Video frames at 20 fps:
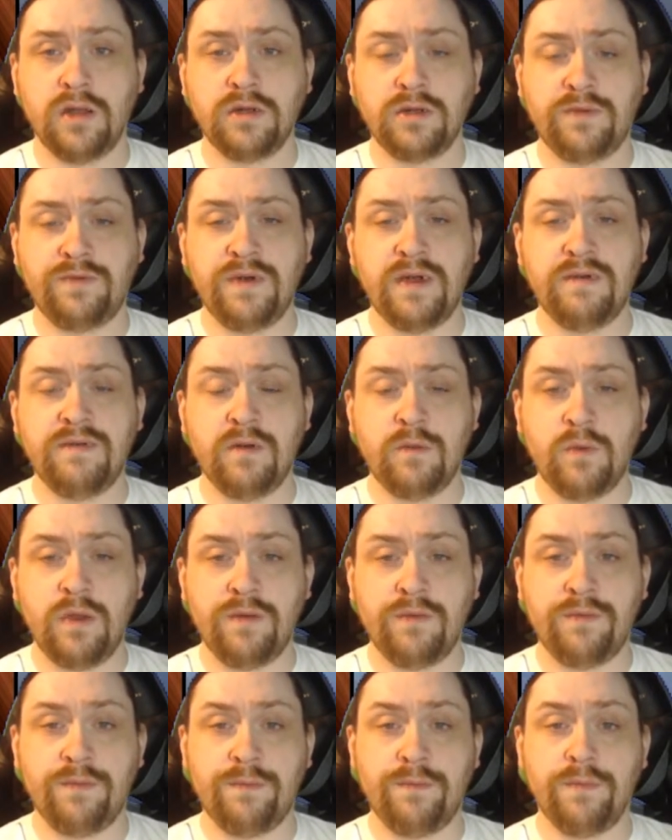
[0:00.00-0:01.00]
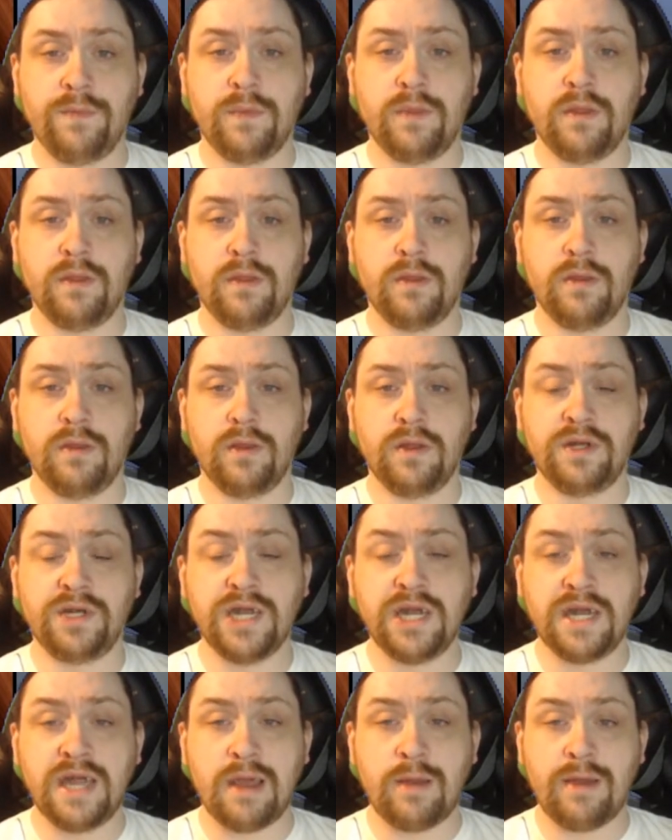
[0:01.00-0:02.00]
just fear that with
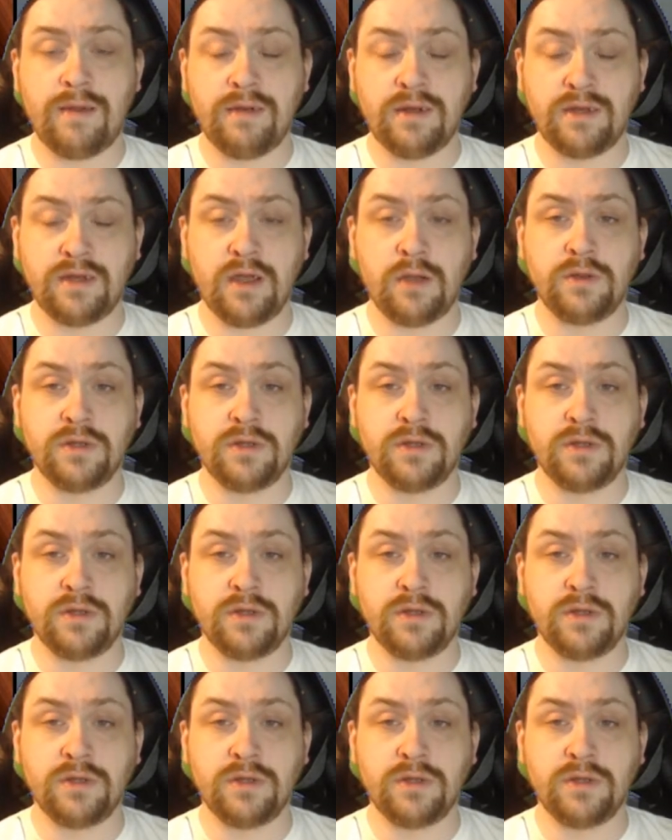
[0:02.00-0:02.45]
Shin now having to go to